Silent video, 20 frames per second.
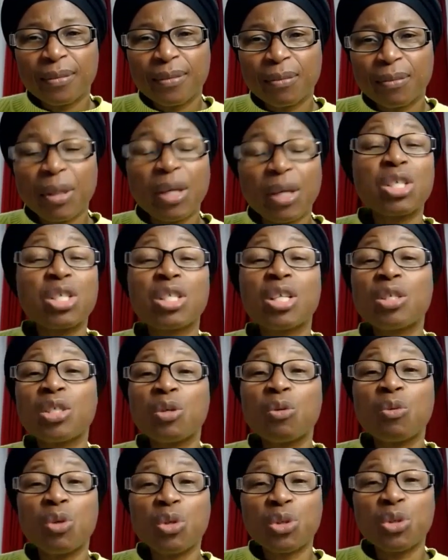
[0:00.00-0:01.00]
Because he
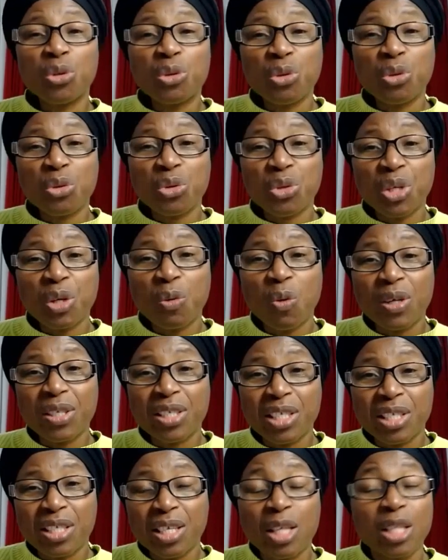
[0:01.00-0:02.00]
doesn't want you to see what
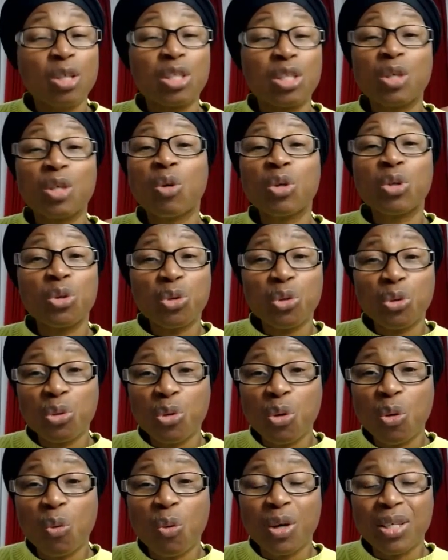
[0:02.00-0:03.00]
is. He doesn't want you to
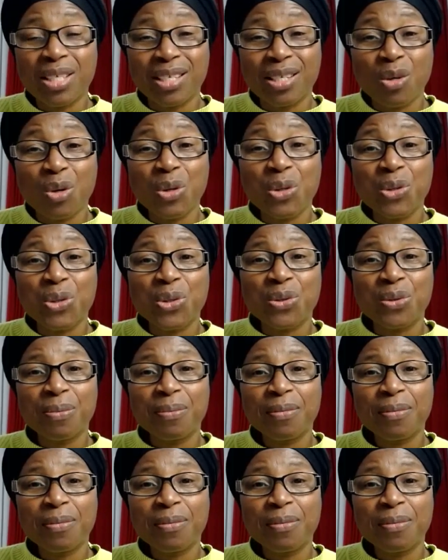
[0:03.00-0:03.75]
know what he knows.